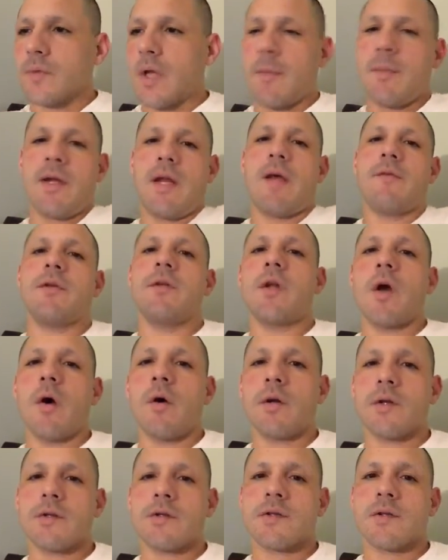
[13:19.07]
I mean have you
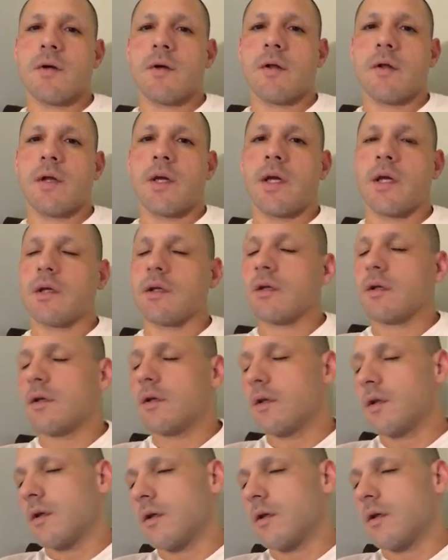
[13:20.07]
noticed like